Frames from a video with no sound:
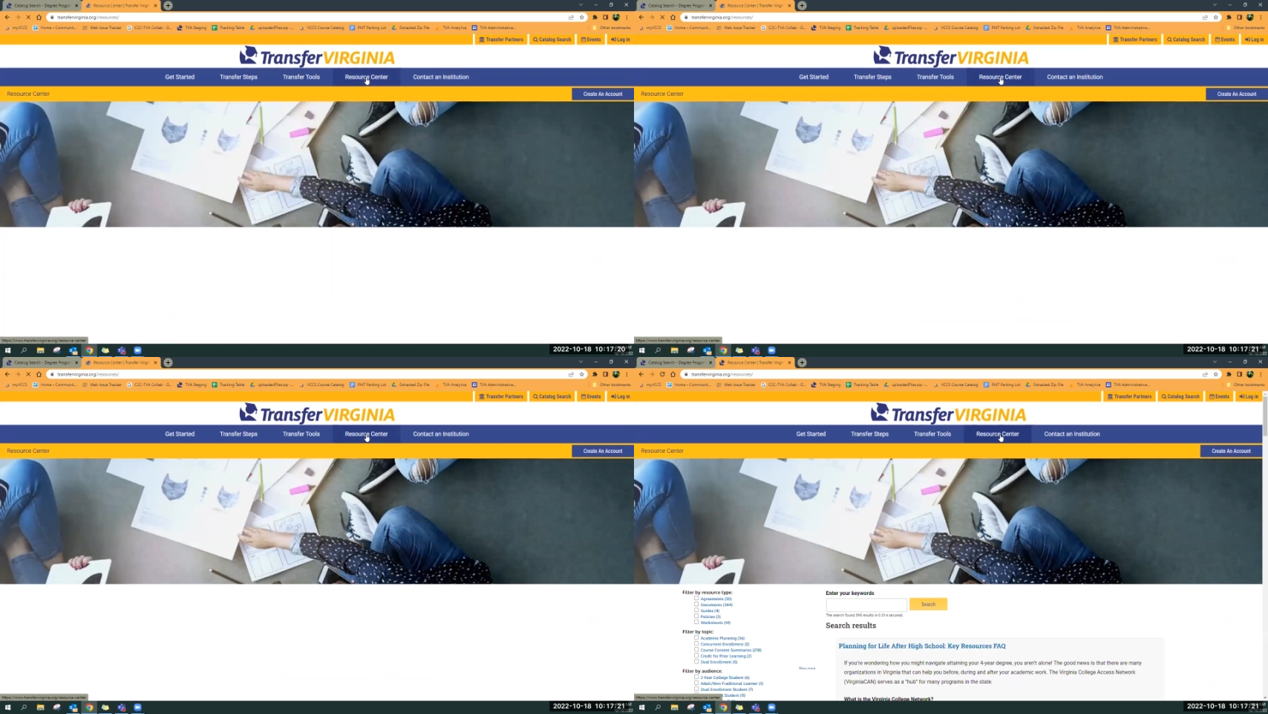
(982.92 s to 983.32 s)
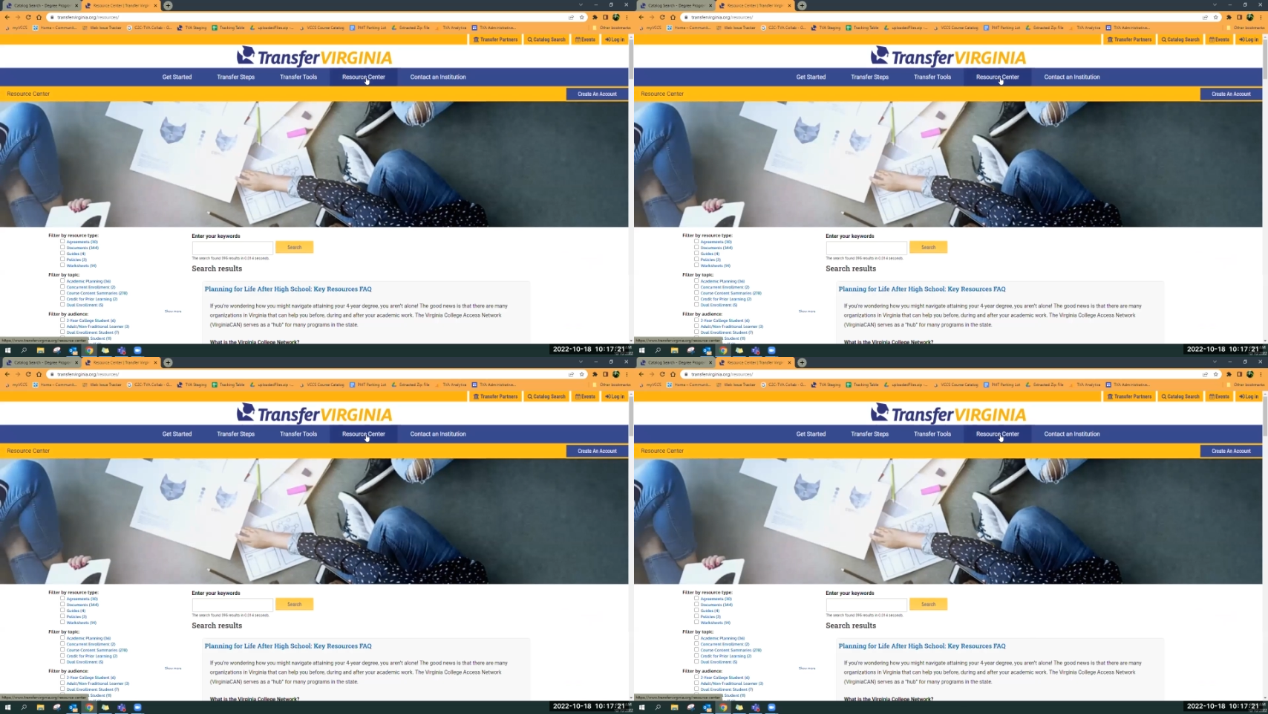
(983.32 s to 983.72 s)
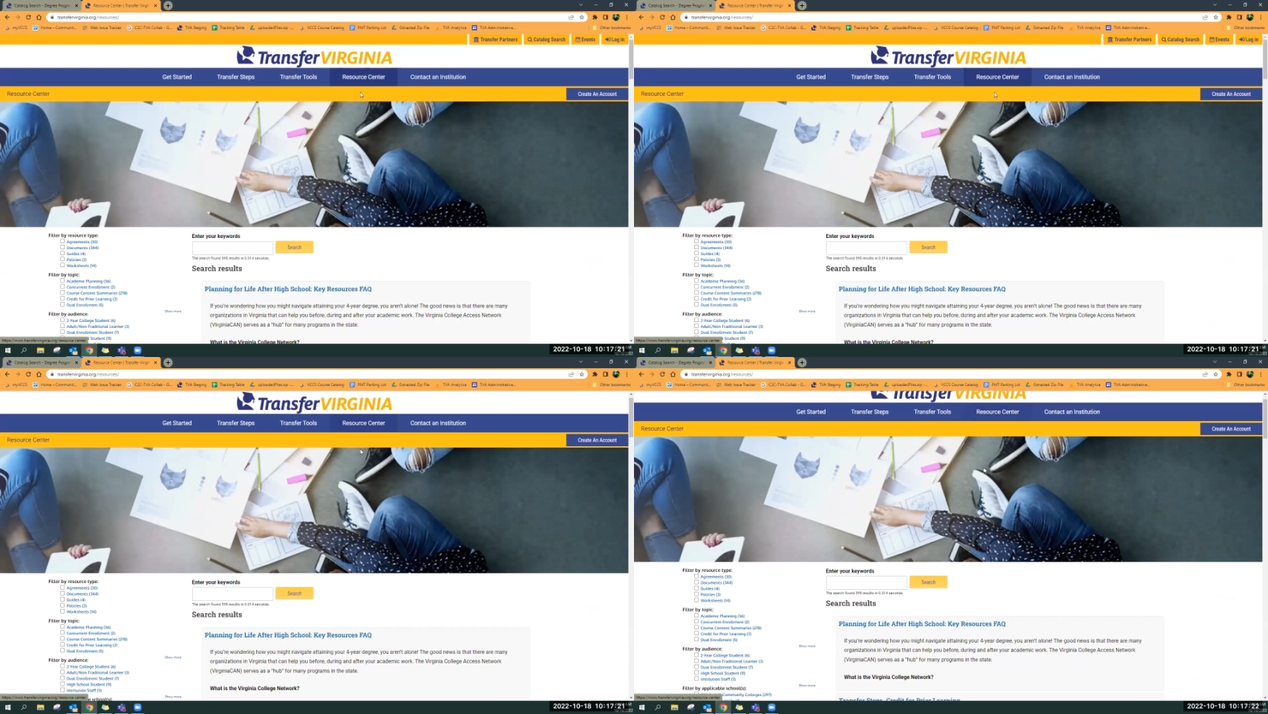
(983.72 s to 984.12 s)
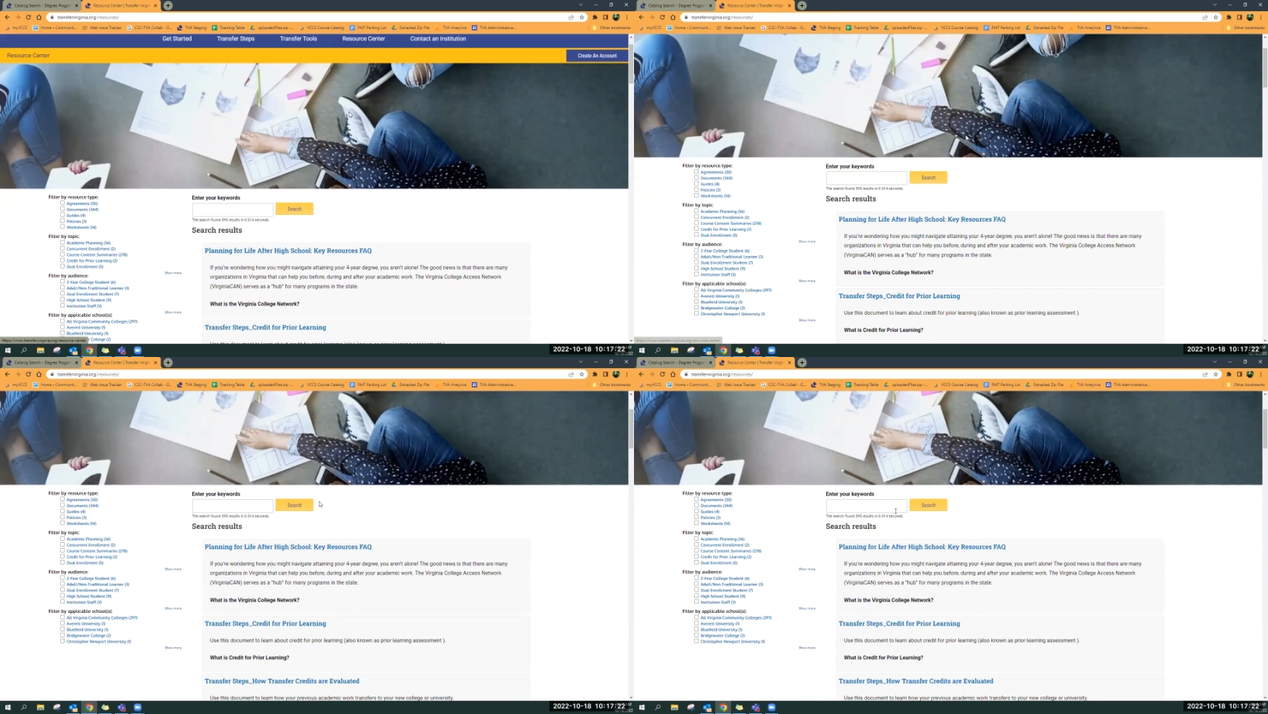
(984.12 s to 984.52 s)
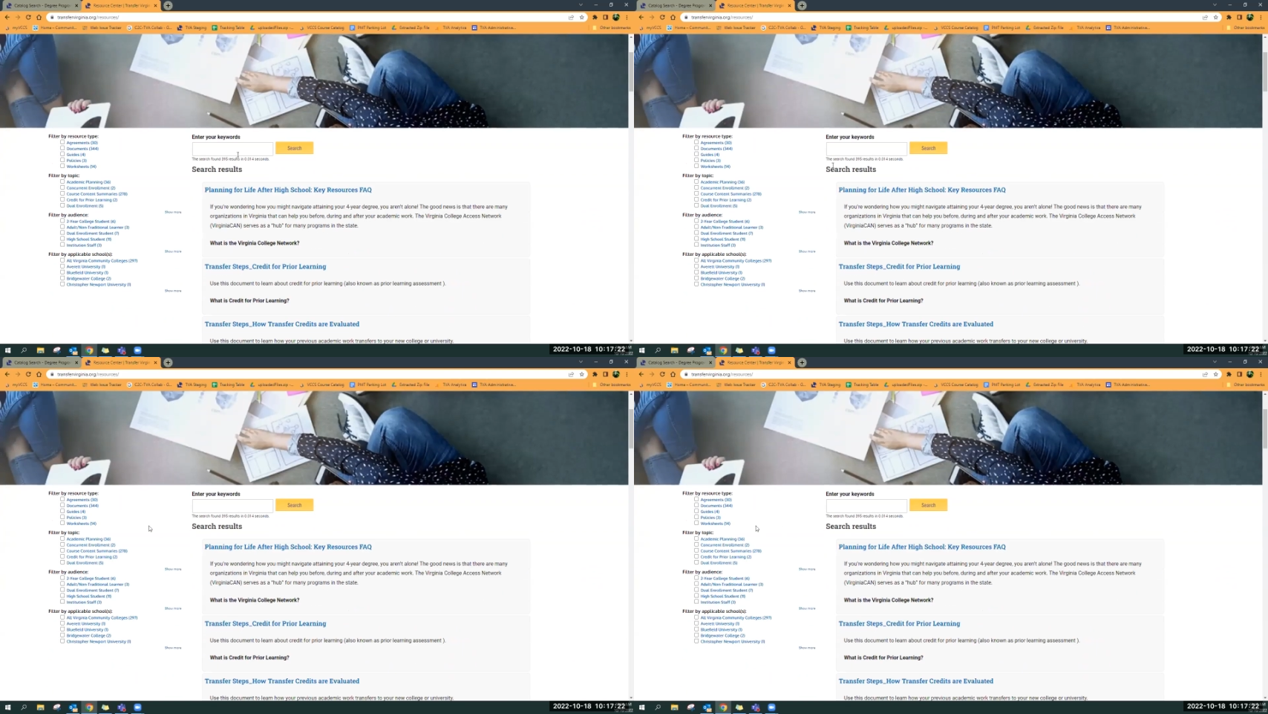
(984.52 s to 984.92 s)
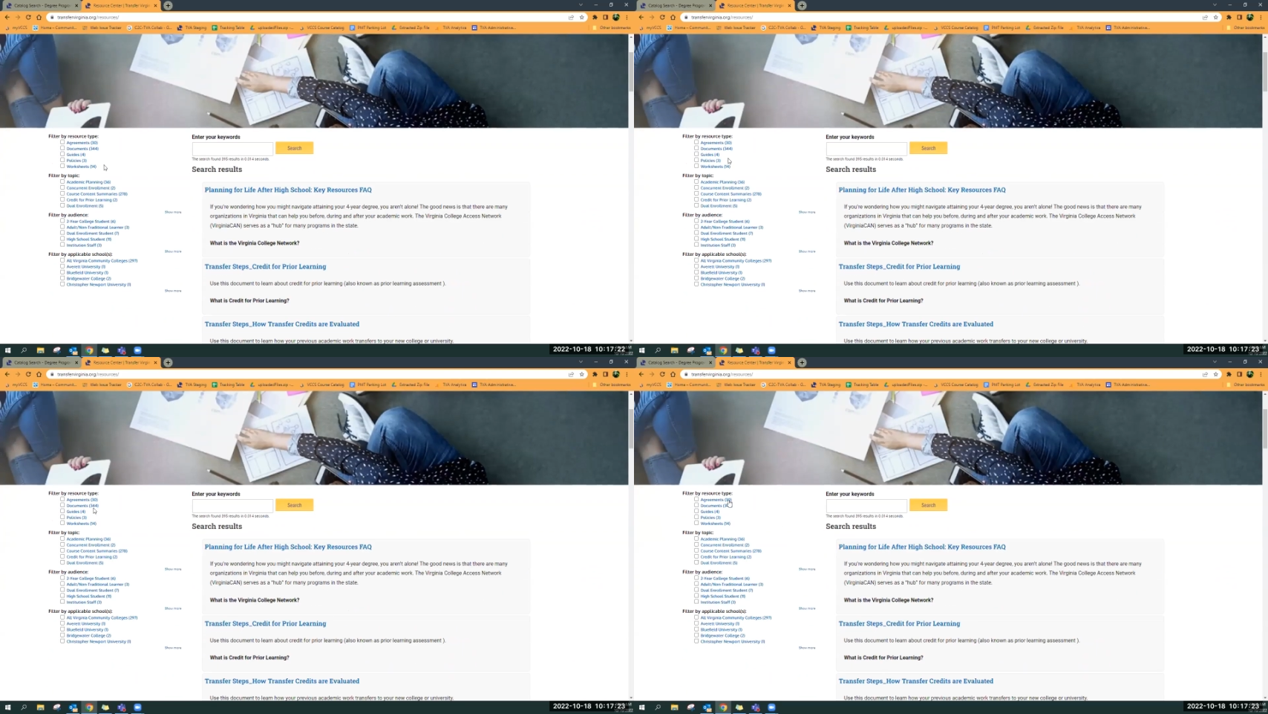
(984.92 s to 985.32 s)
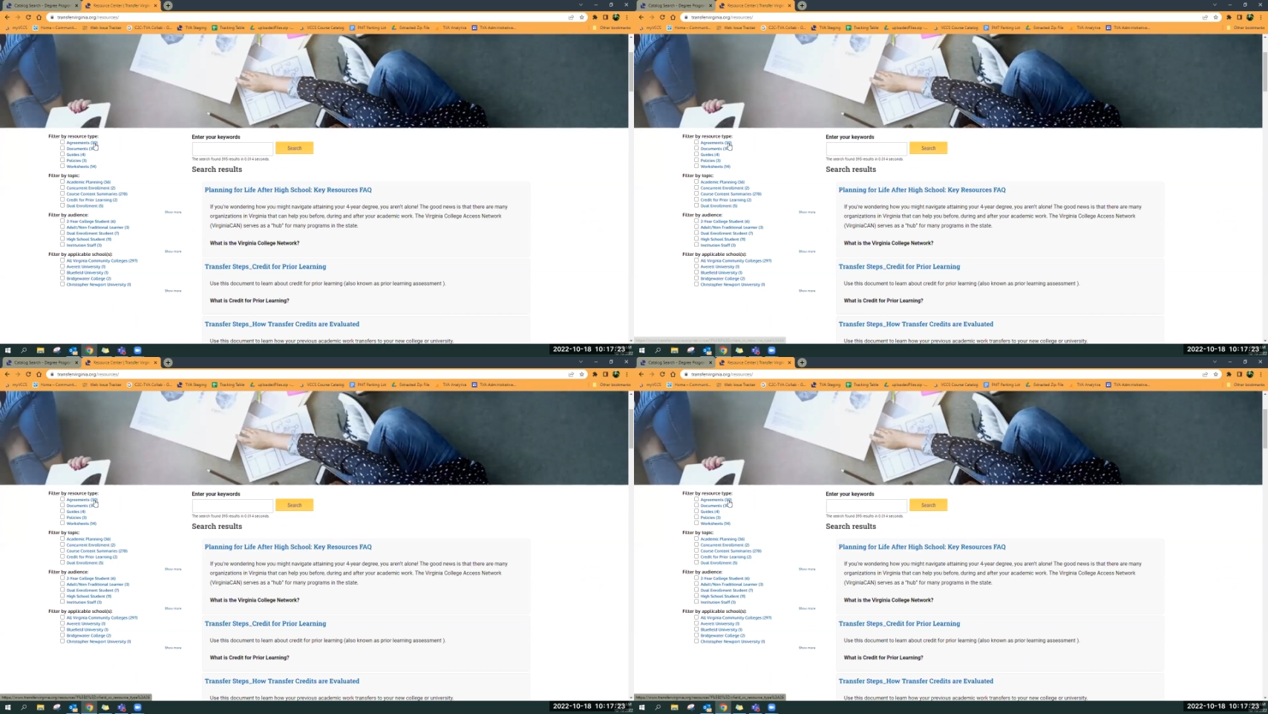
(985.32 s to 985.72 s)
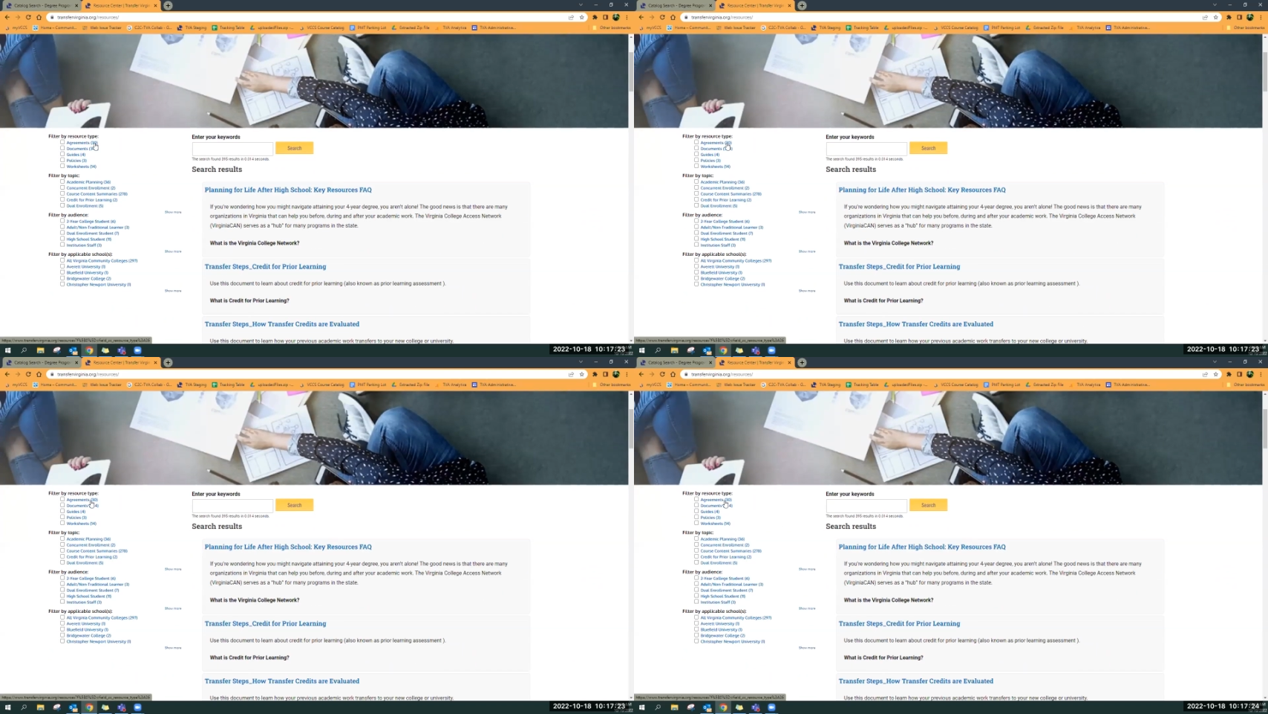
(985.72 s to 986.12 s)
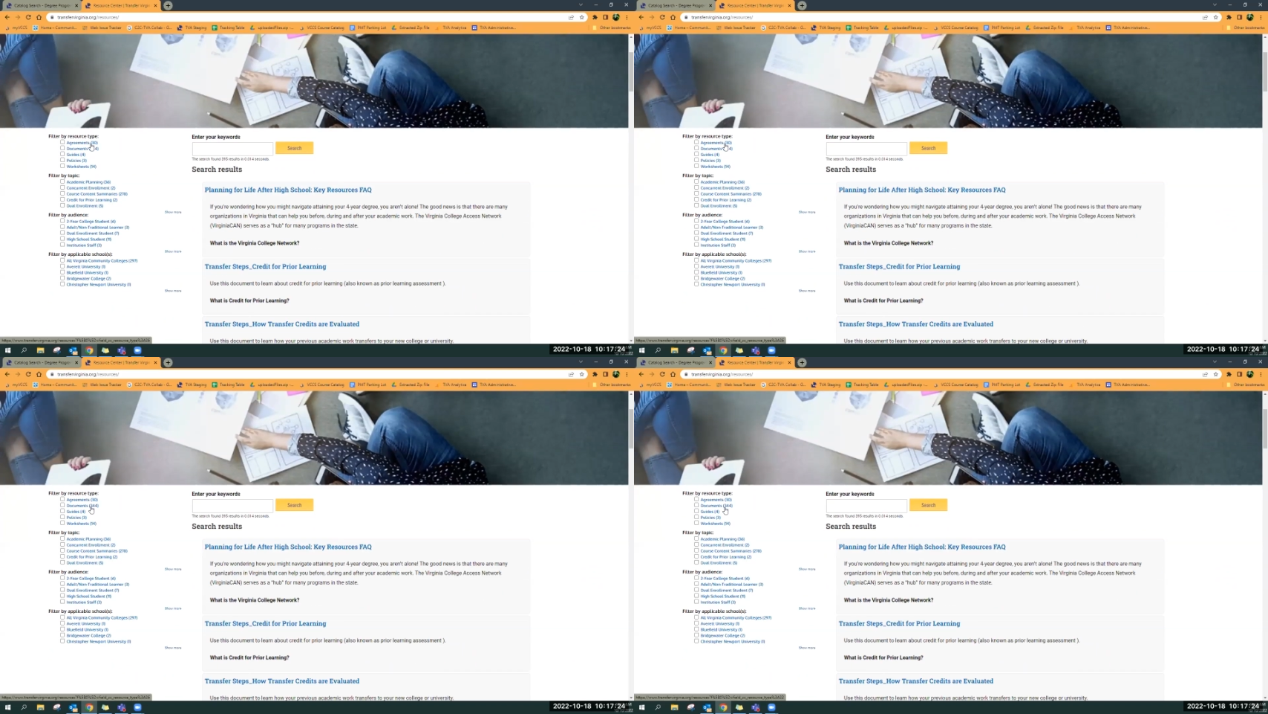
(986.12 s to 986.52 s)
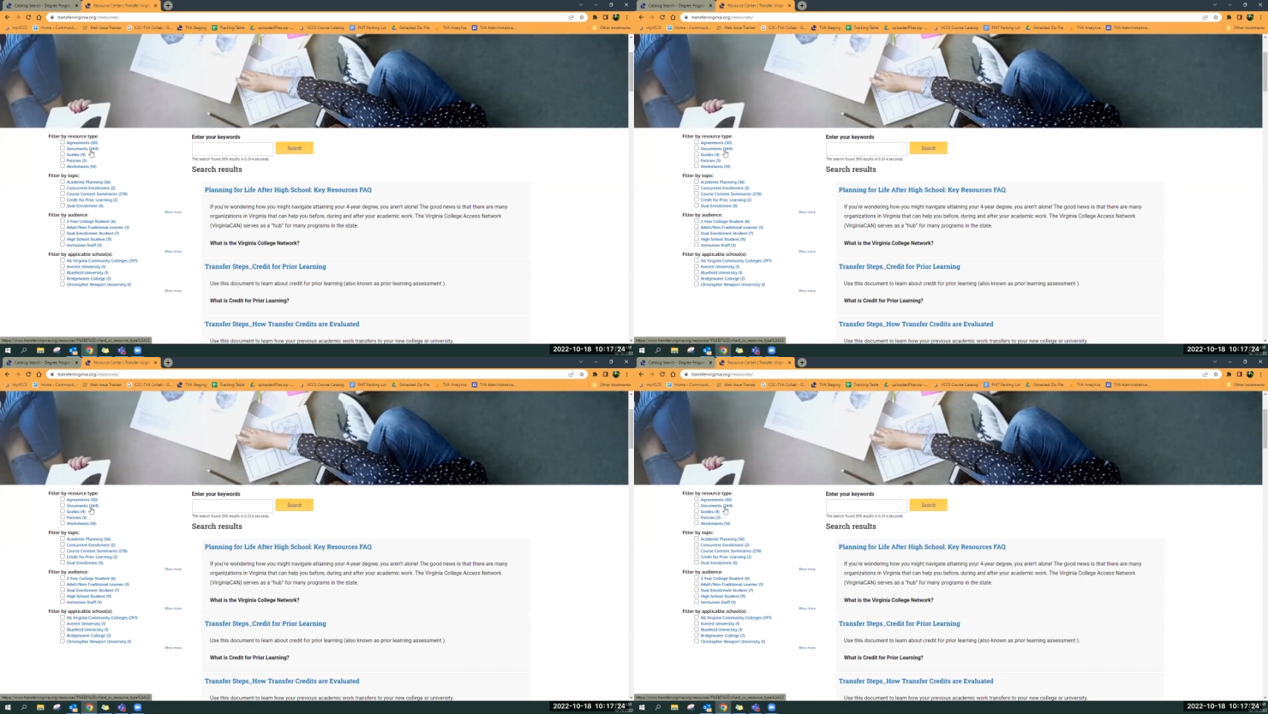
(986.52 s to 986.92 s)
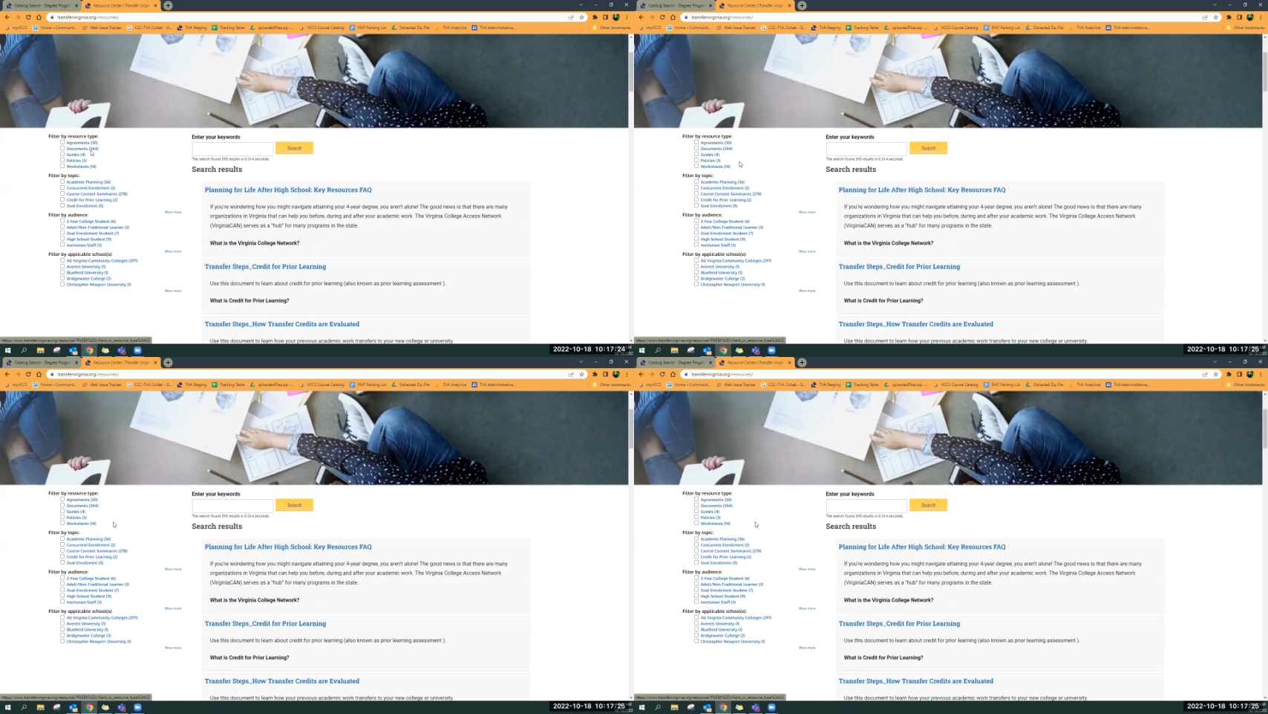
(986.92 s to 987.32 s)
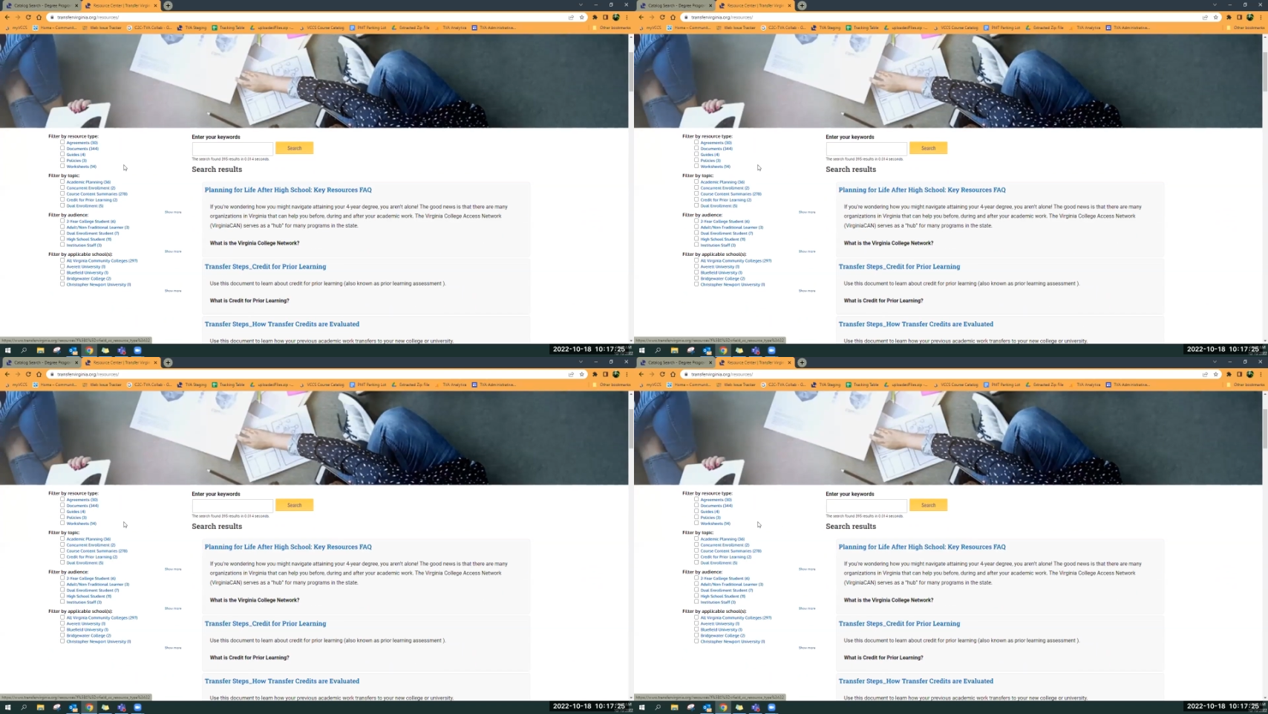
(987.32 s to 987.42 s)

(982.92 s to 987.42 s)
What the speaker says: No face is visible, so there are no lips to read.